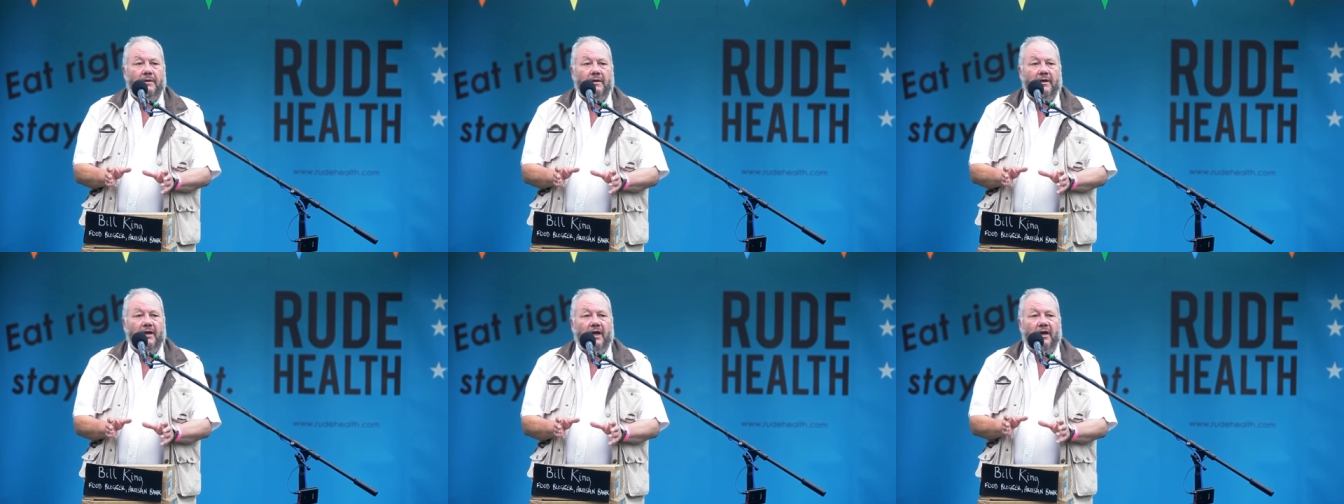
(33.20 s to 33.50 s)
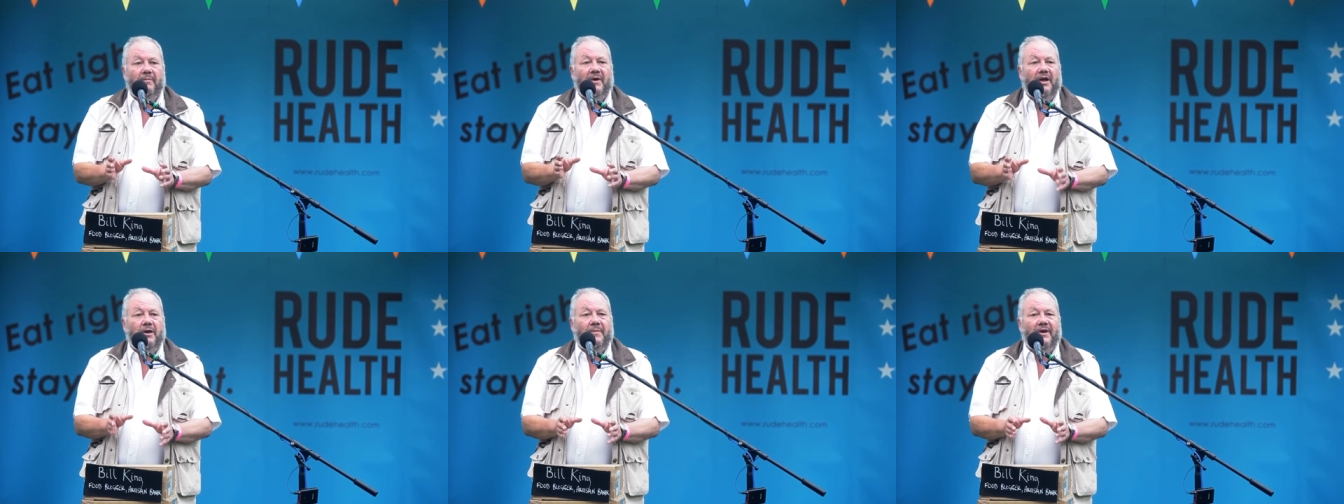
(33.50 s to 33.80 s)
It
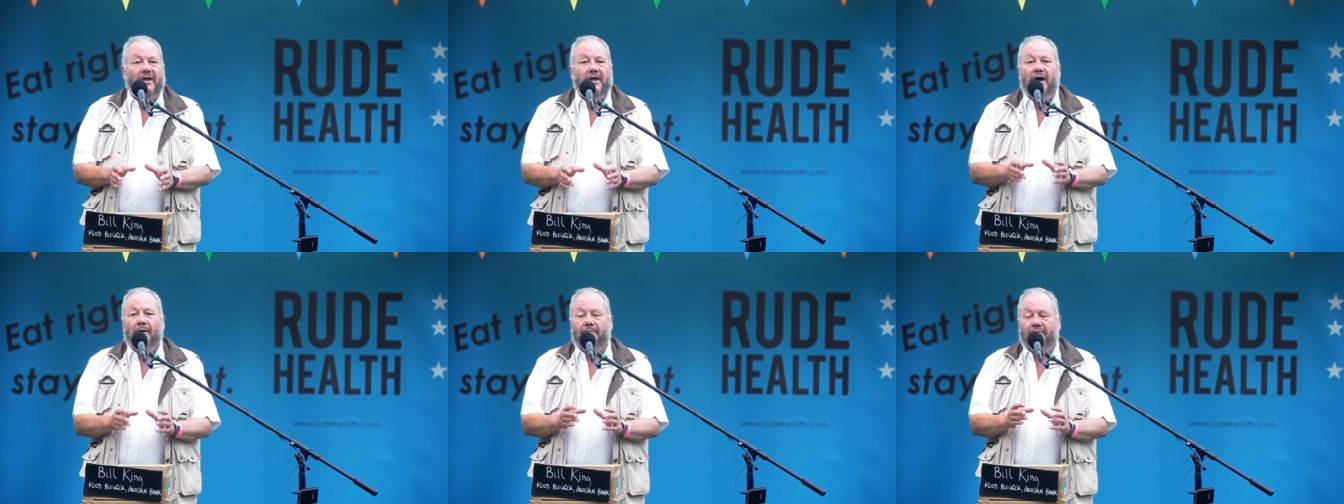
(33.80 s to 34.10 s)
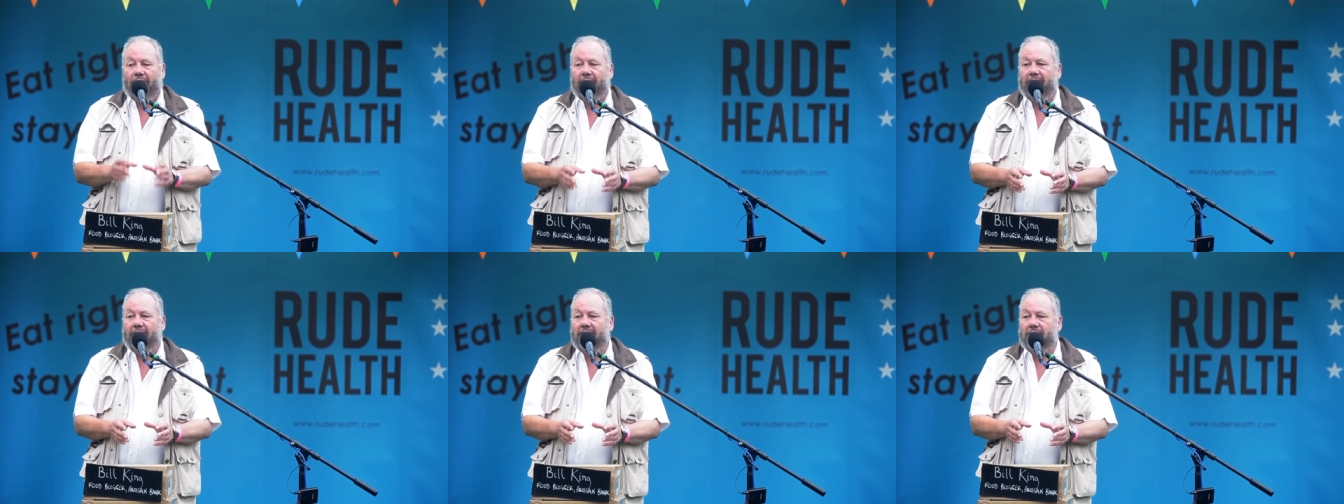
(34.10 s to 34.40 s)
may be a
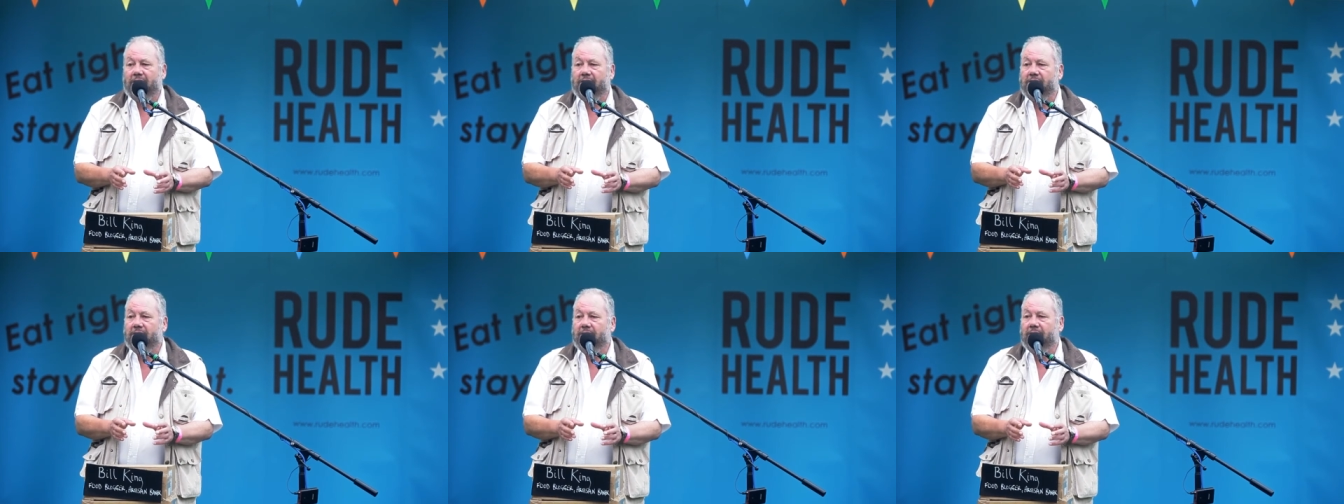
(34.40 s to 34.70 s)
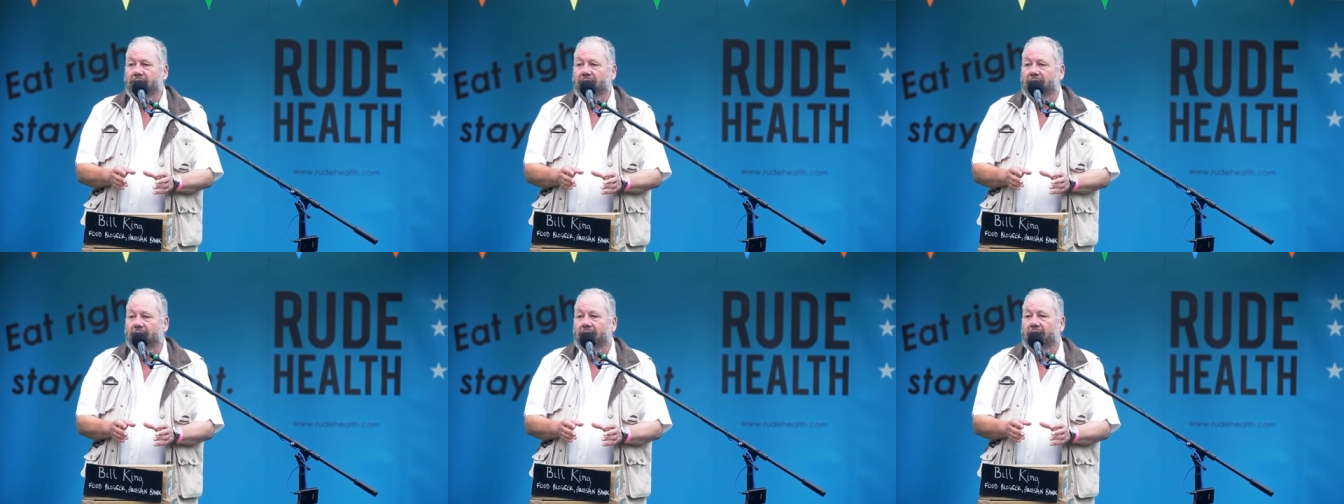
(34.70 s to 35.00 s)
product,
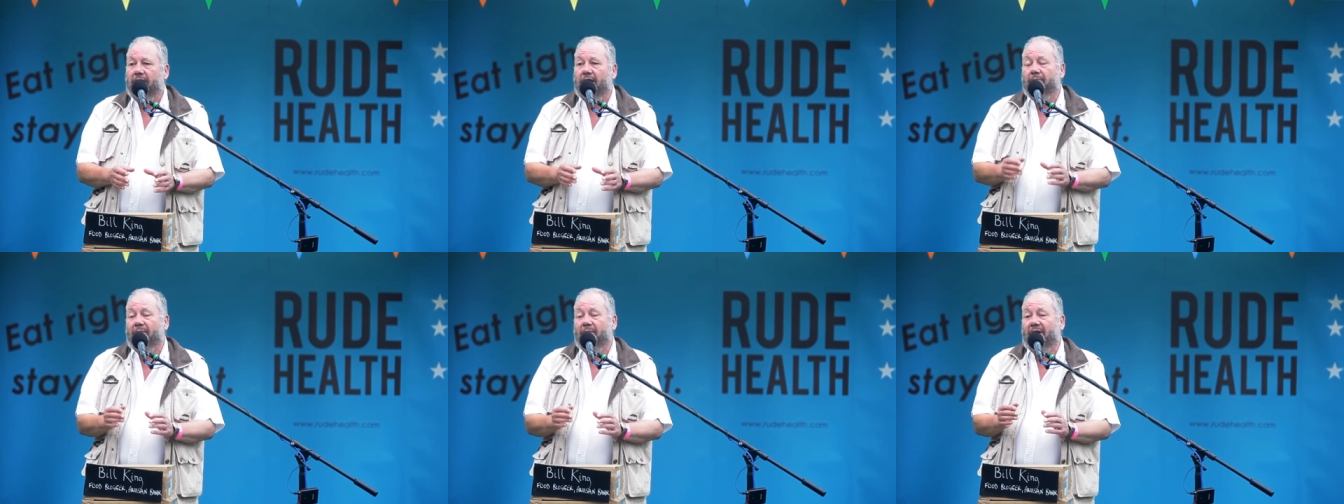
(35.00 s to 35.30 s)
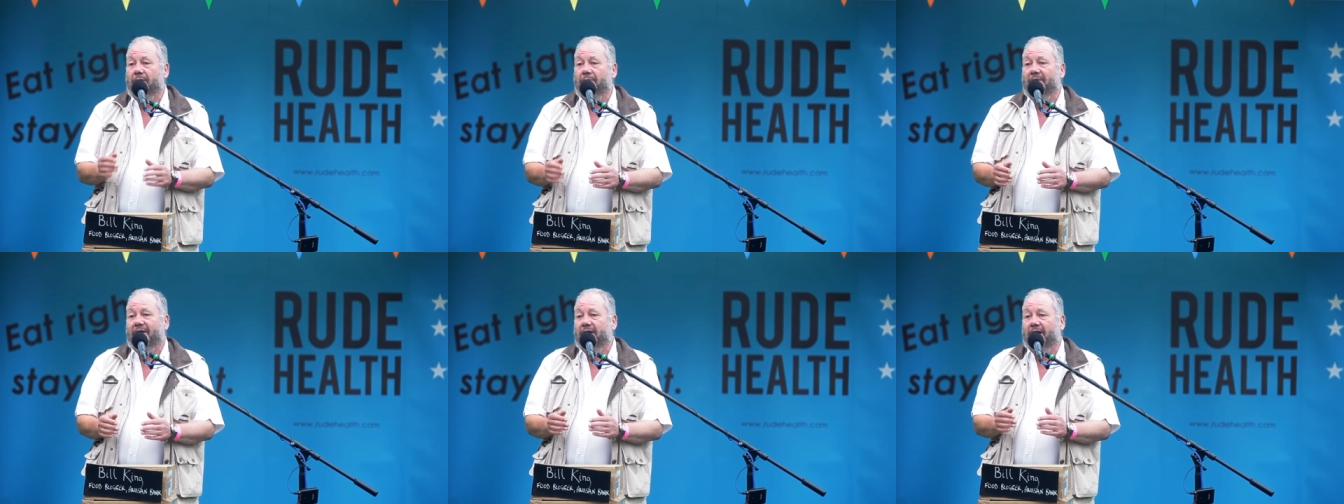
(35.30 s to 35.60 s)
it may
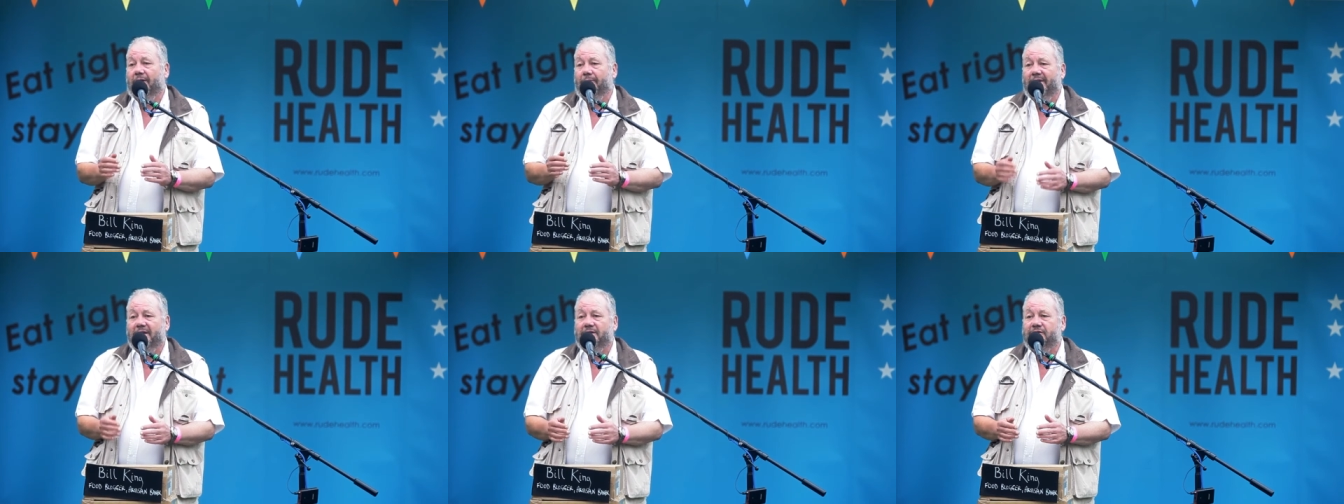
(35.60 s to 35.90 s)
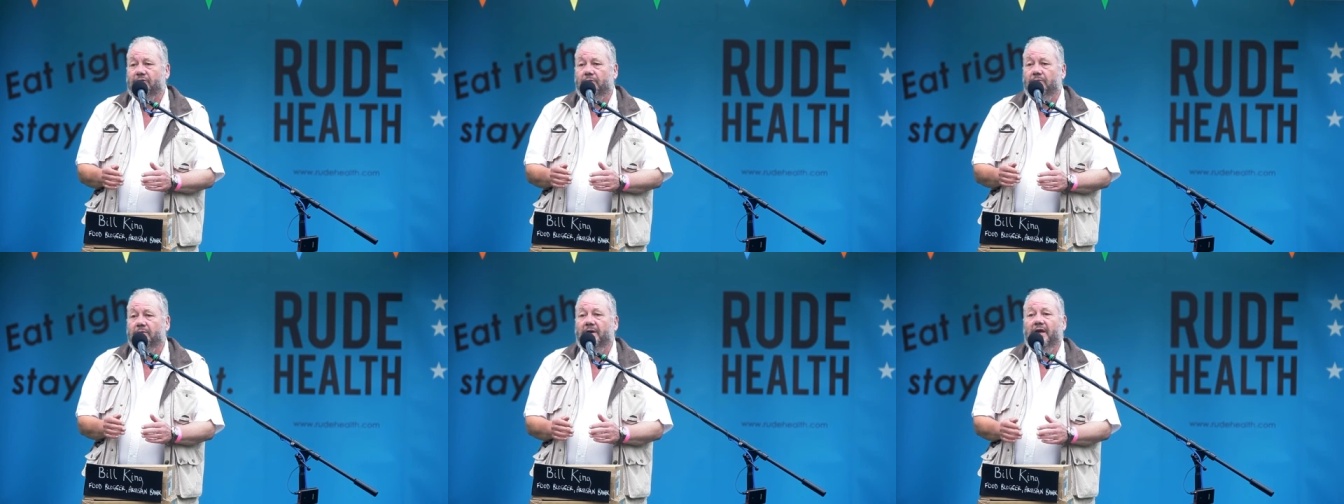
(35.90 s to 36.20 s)
be a
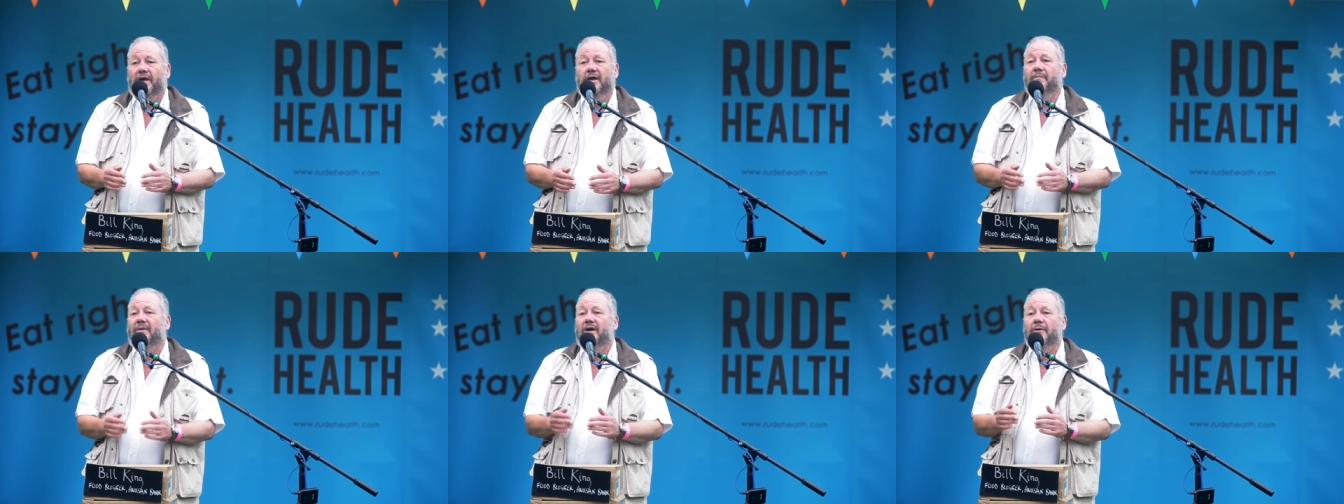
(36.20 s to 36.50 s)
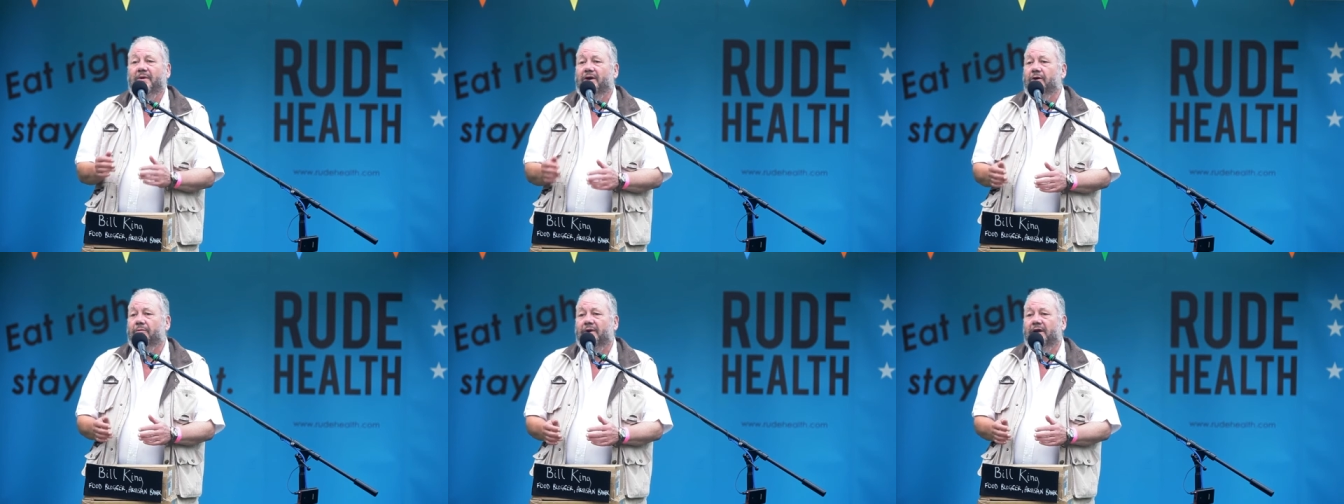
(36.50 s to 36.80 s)
restaurant, it may
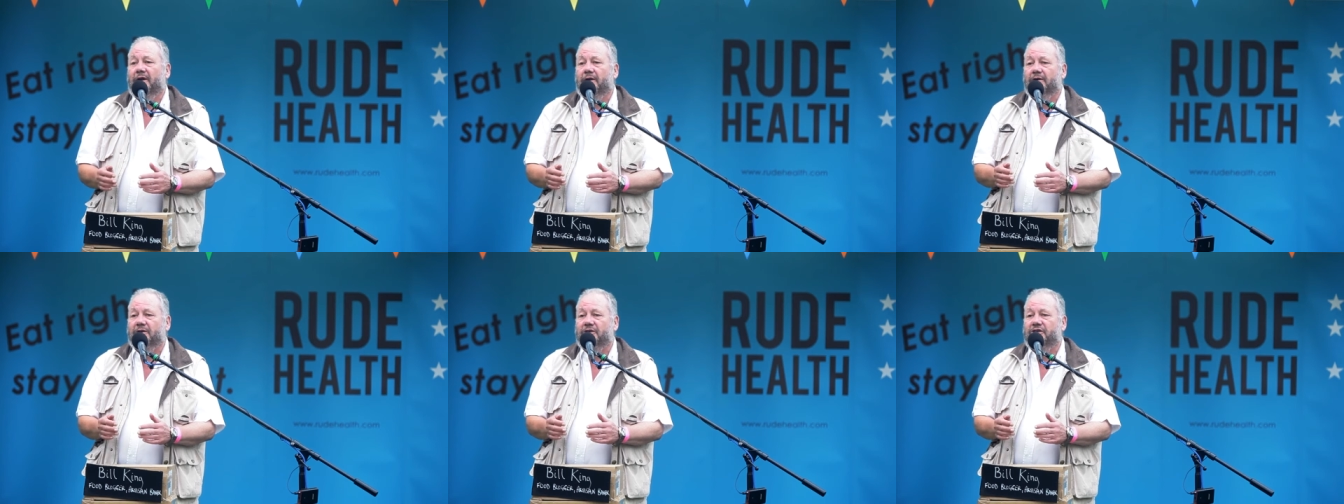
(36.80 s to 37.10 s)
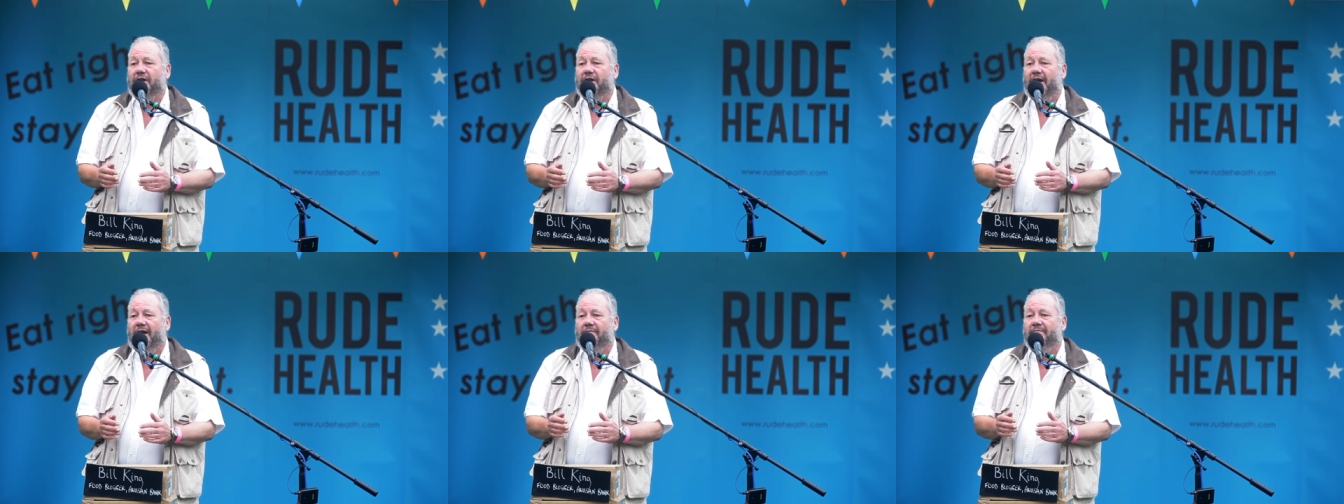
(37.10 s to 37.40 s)
be a really good
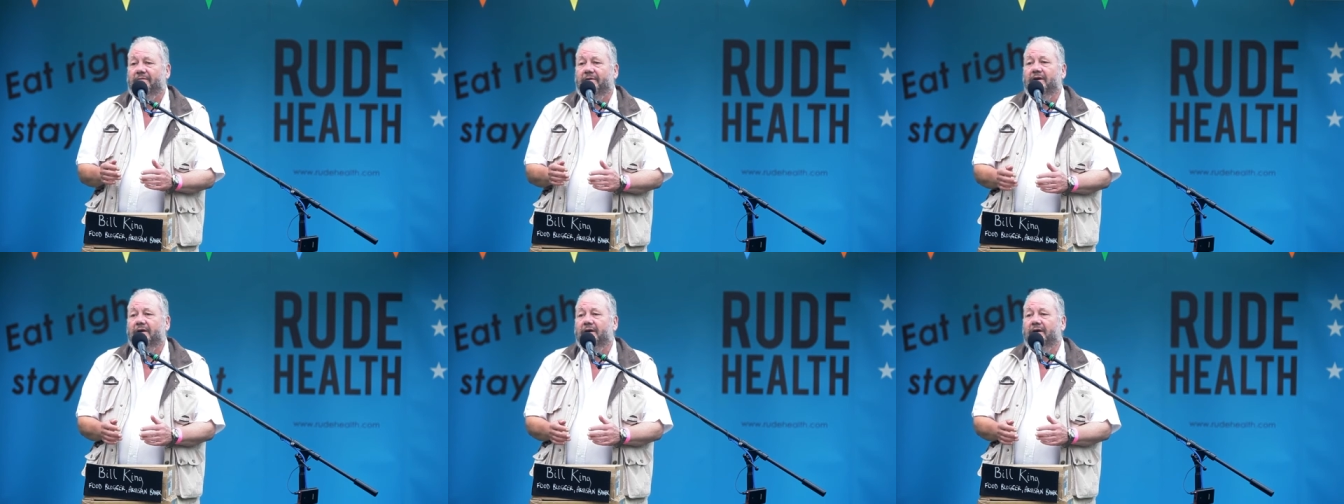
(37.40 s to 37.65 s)
chef.